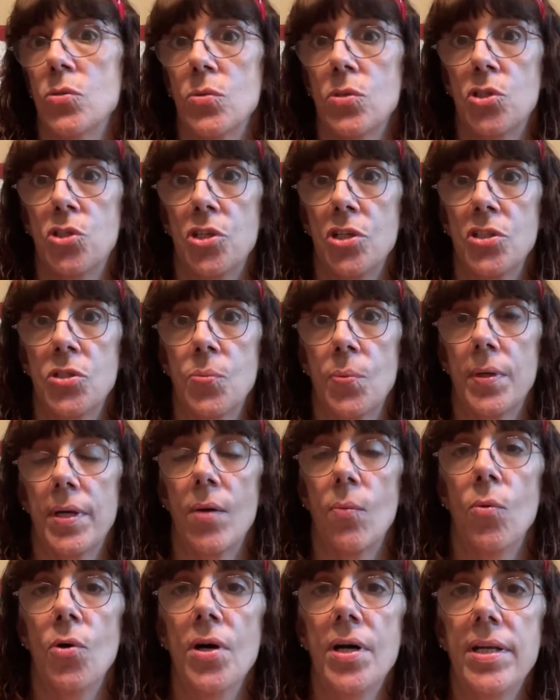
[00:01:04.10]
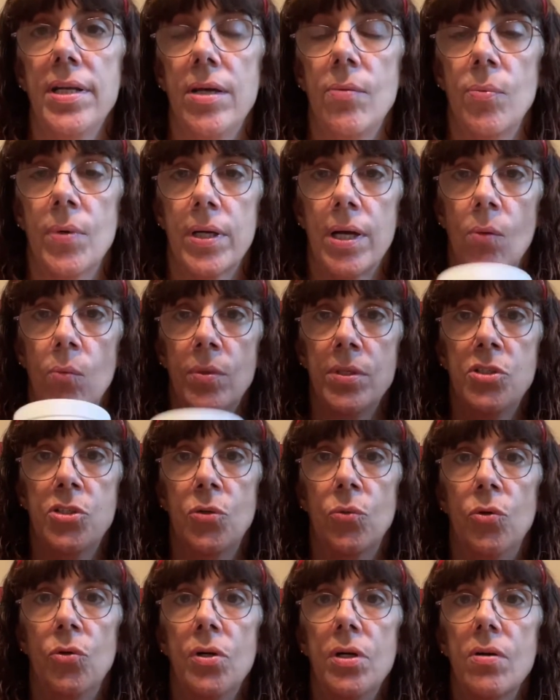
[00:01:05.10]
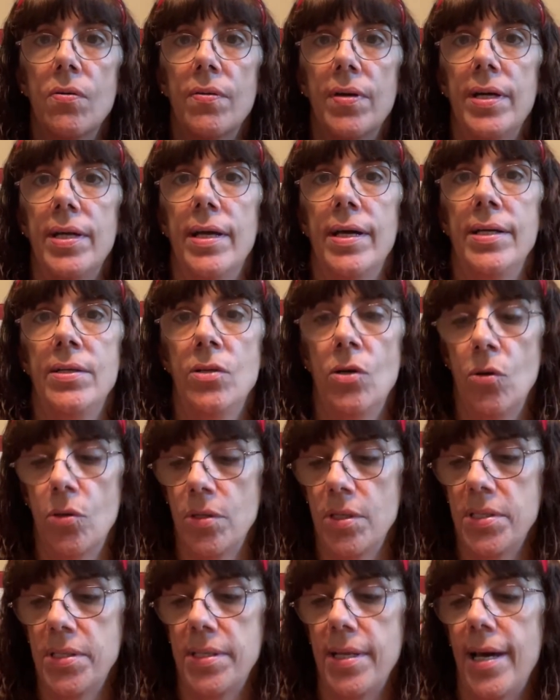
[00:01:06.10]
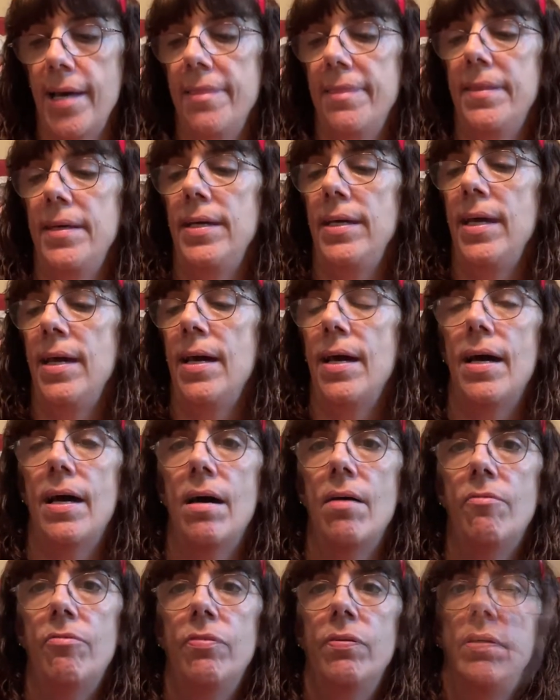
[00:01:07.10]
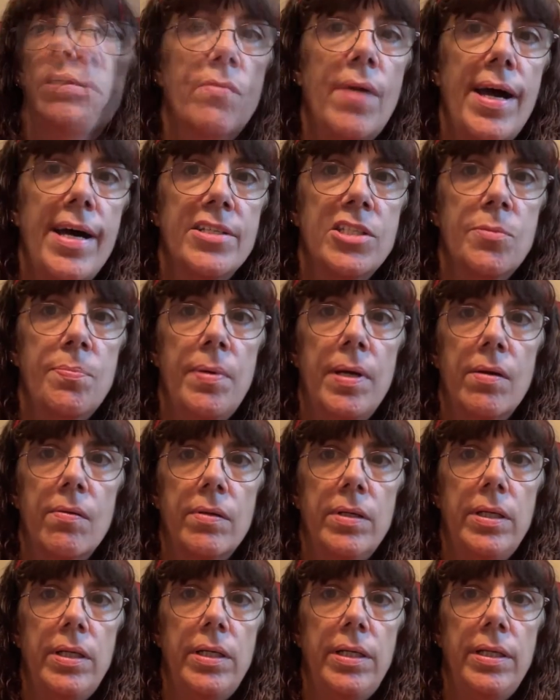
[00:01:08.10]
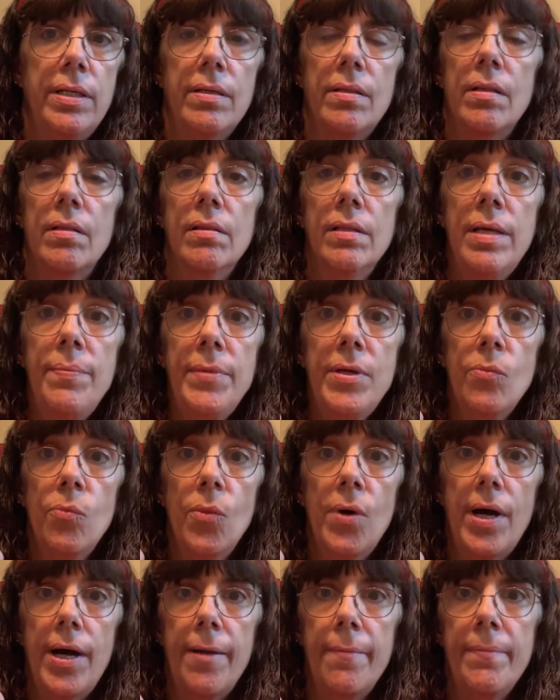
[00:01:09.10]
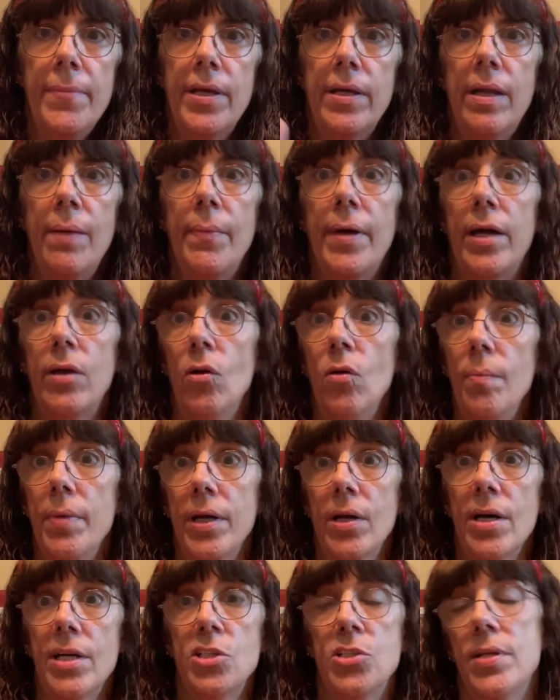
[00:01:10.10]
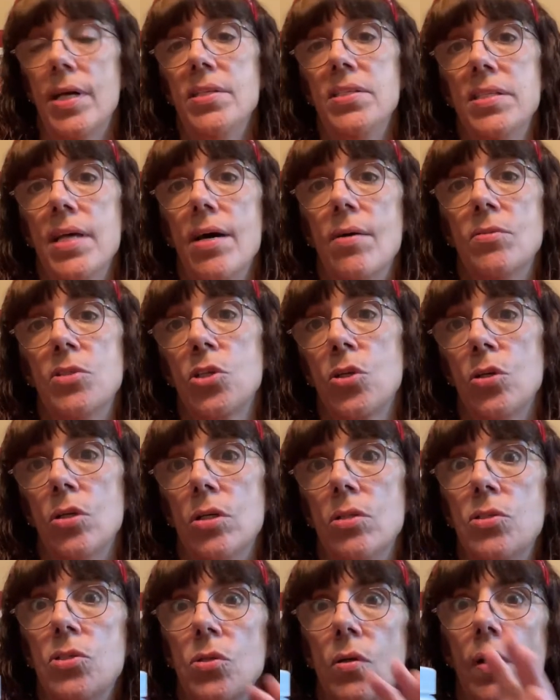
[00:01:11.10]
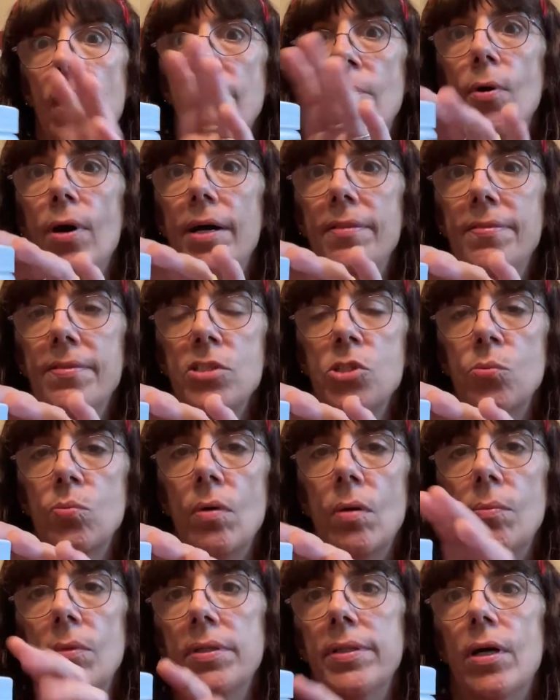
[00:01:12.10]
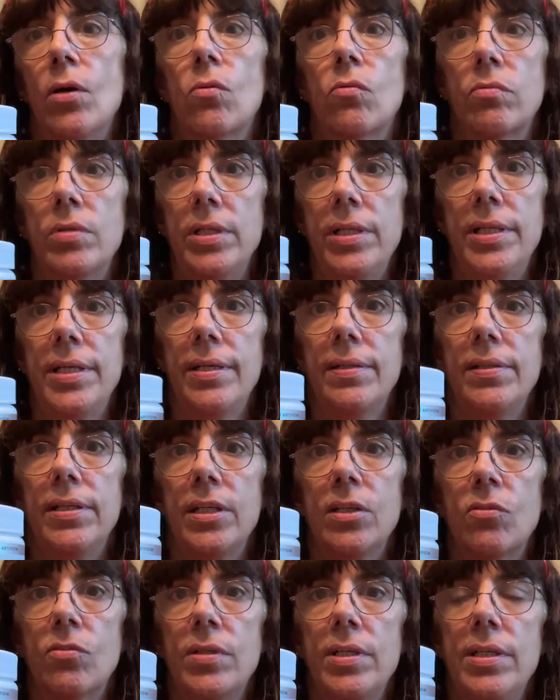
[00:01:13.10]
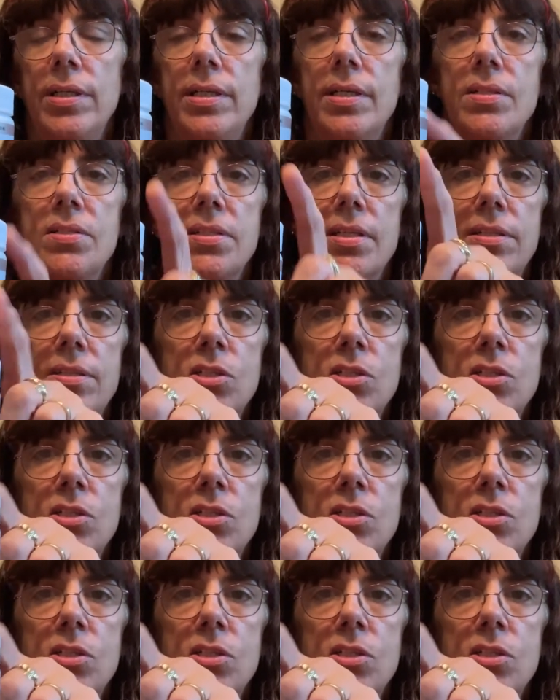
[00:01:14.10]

was just what I wanted. When I went to order it, I noticed that they have a raspberry lemon one. I'm like, oh my gosh, that sounds good. So I bought this one without reading the ingredients, that